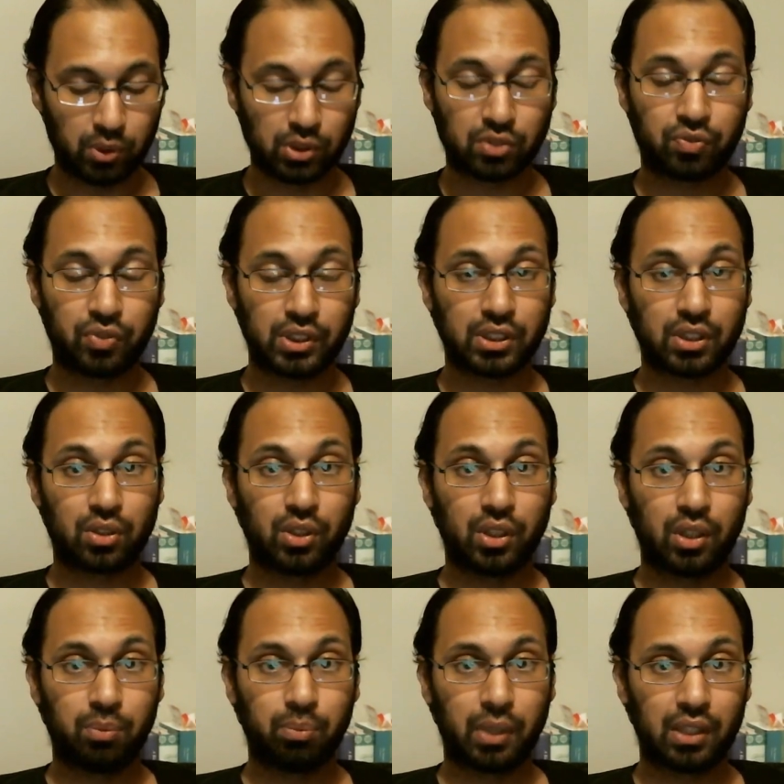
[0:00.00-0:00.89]

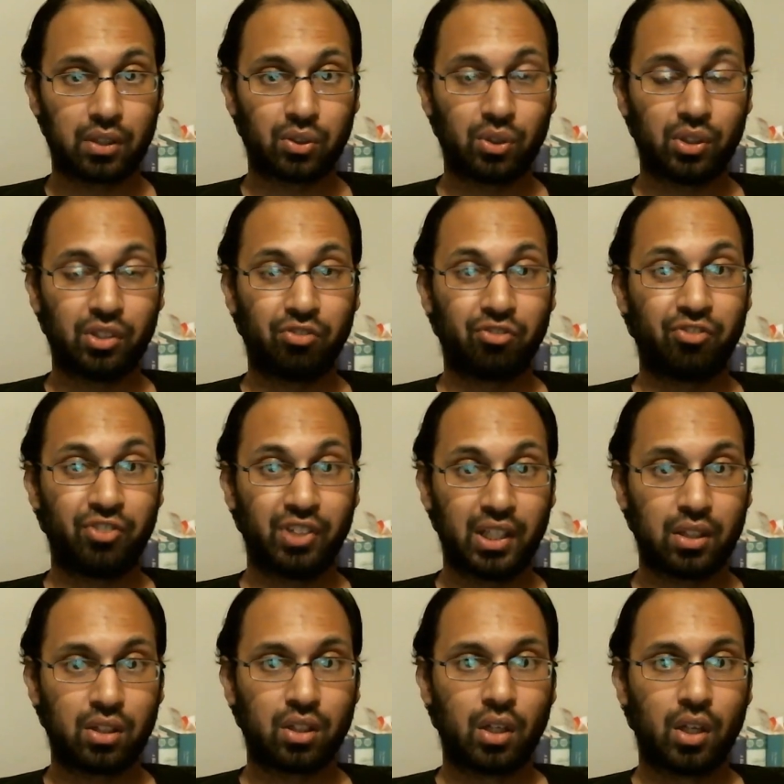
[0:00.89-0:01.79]
physically and mentally
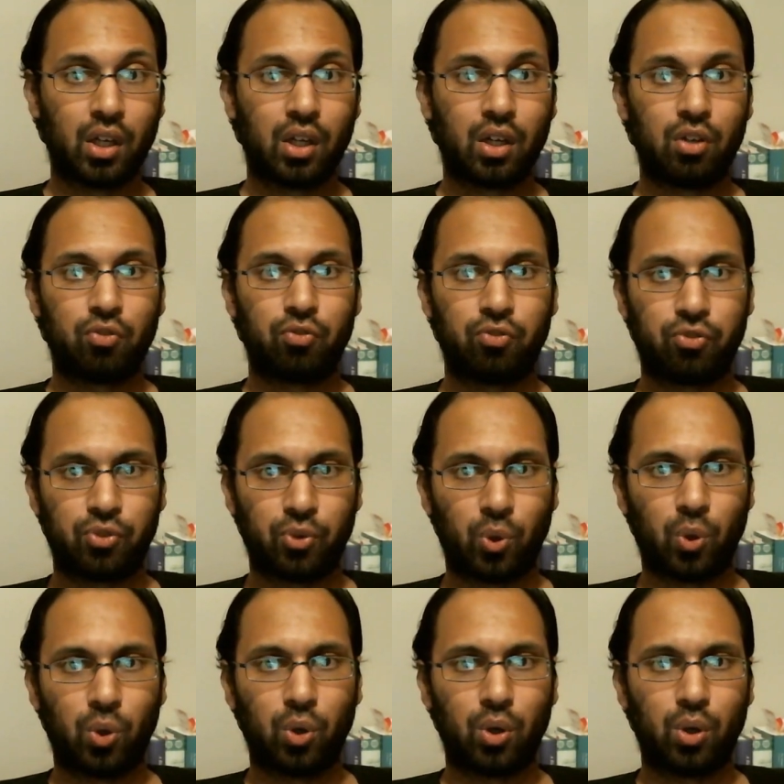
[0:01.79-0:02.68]
fit
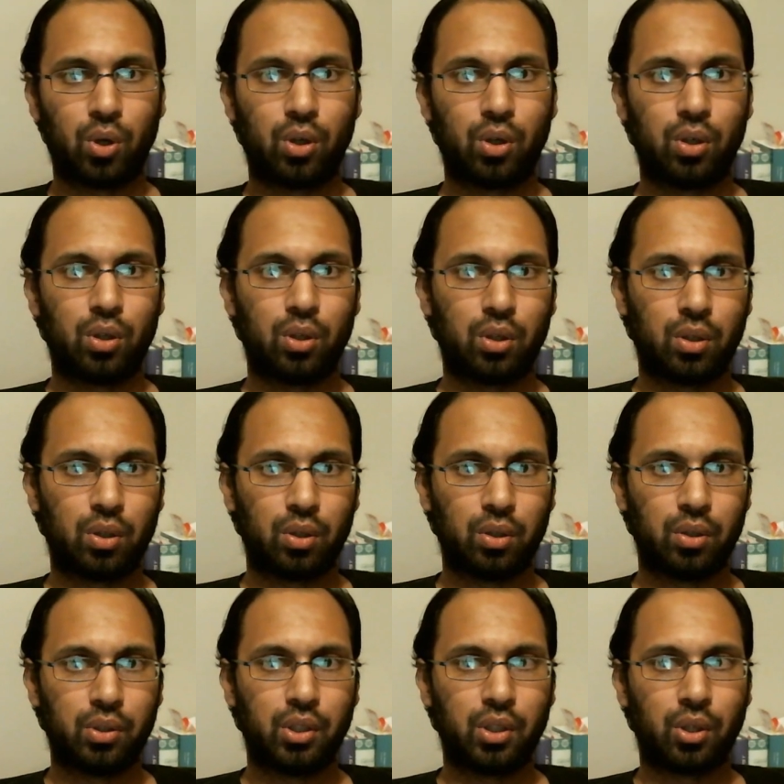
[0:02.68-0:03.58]
for,
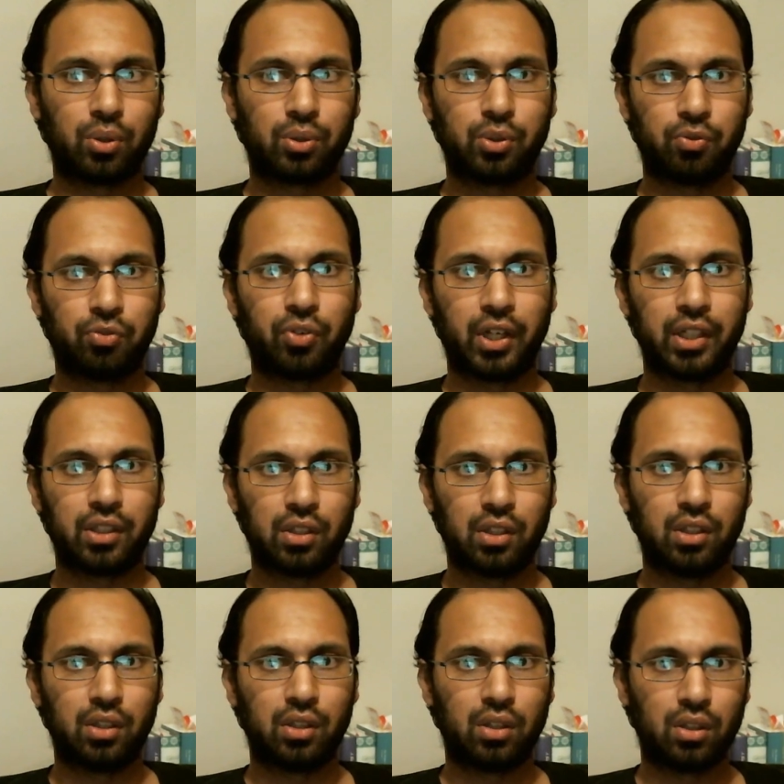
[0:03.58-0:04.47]
to fight
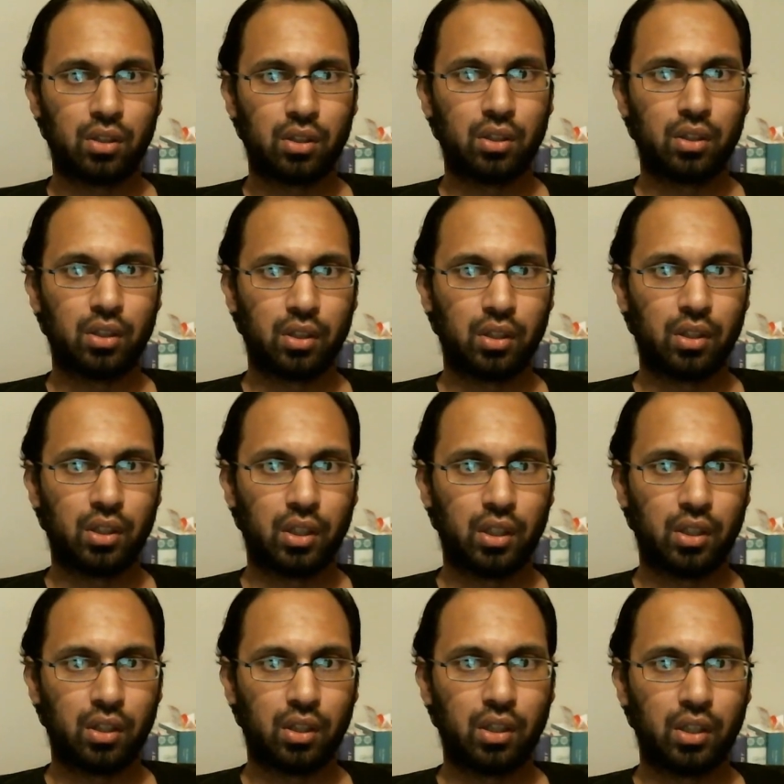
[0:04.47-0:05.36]
in
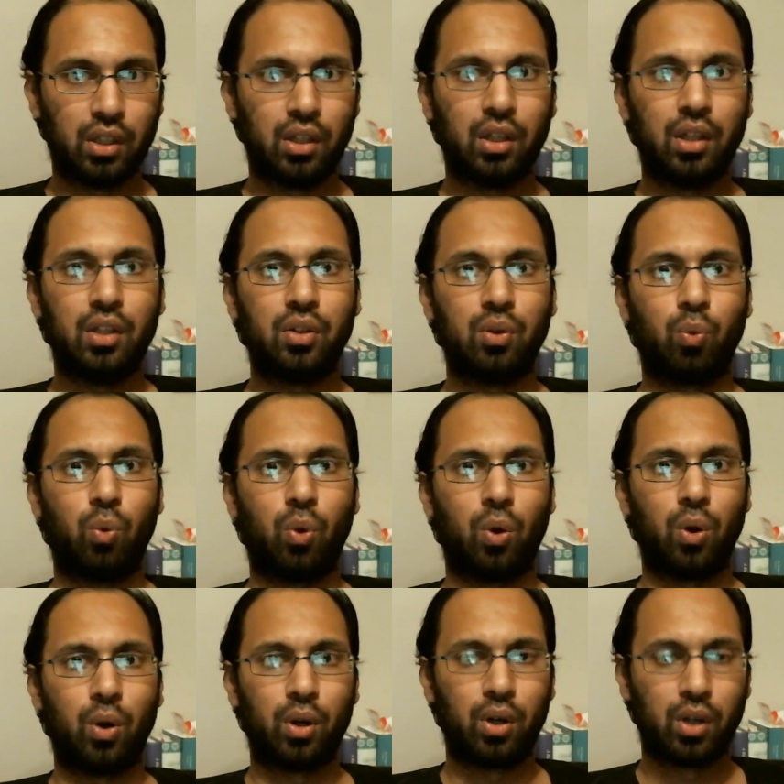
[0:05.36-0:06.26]
the
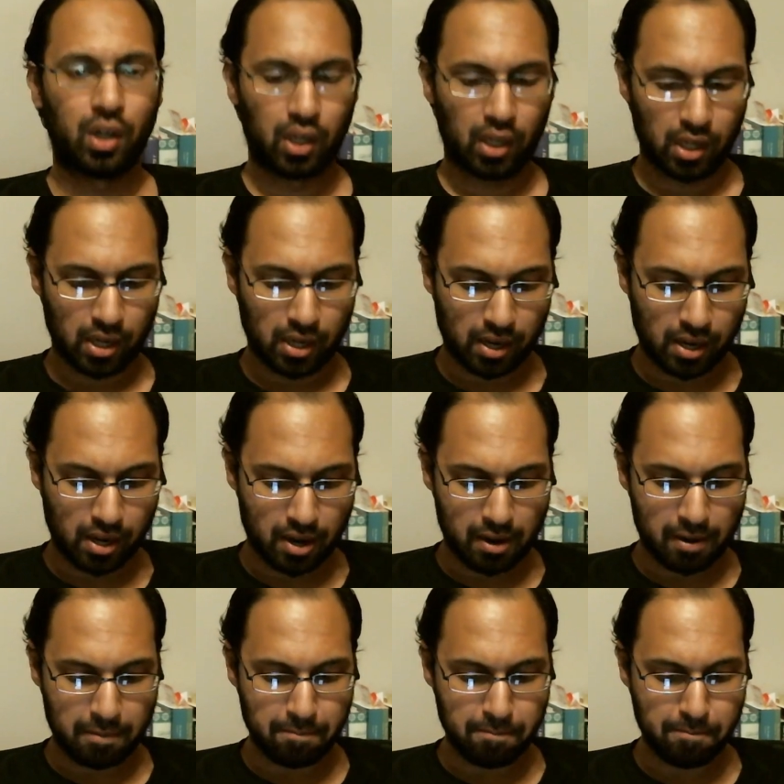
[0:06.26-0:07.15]
war,
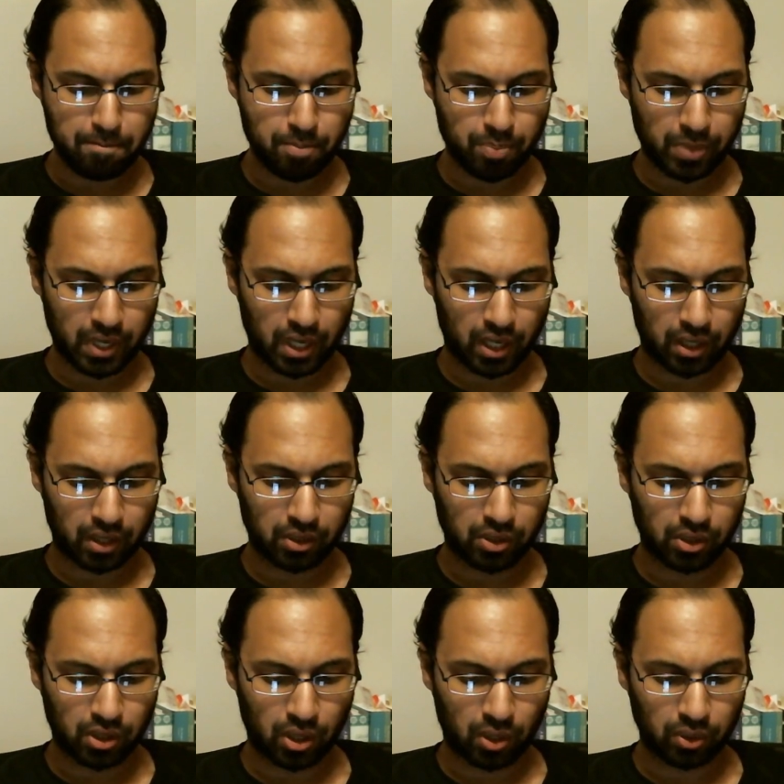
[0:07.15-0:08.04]

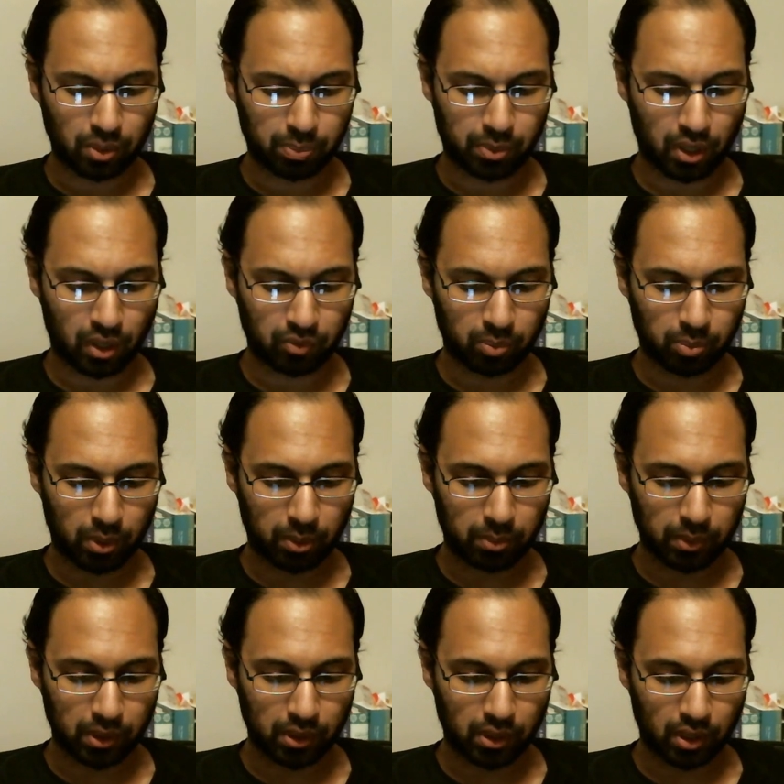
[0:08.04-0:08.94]
the Prophet
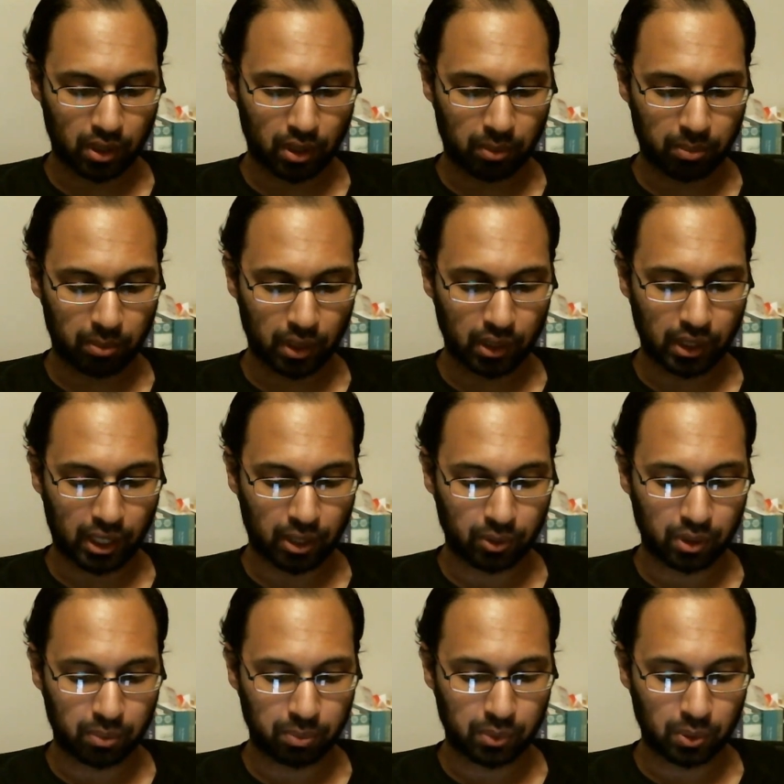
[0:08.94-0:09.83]
Muhammad
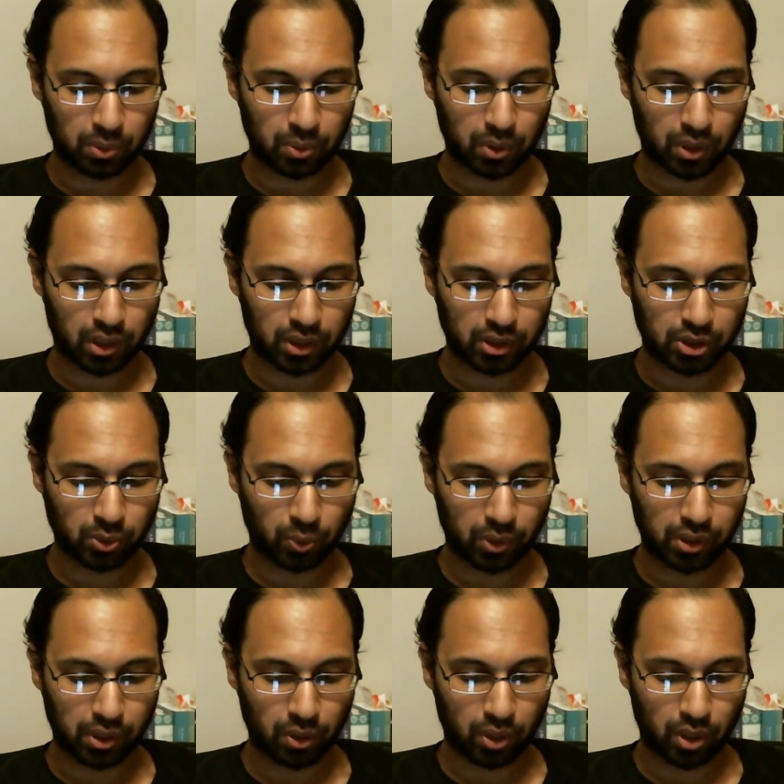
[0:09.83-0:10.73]
allowed him to
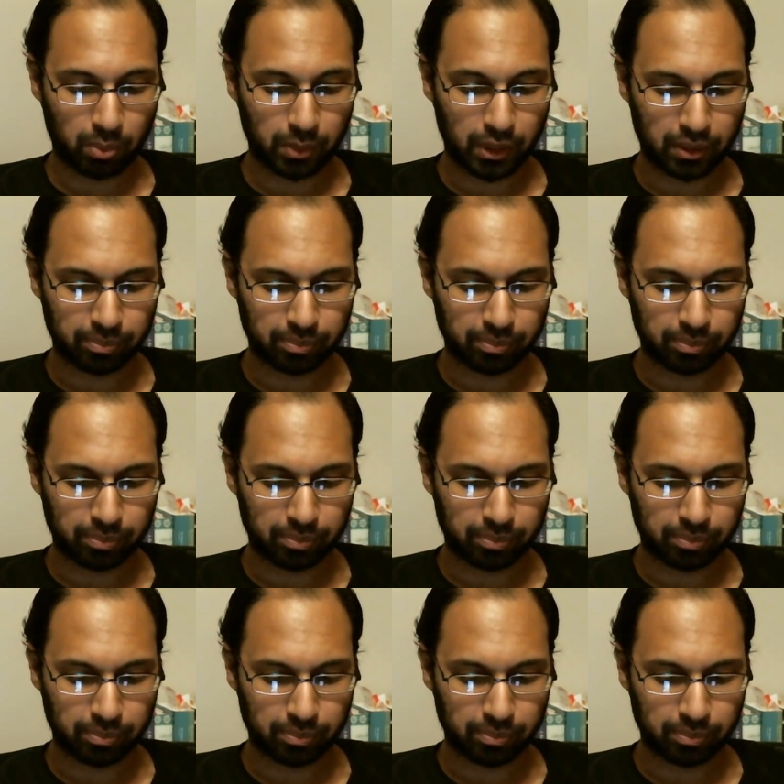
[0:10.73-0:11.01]
join the army.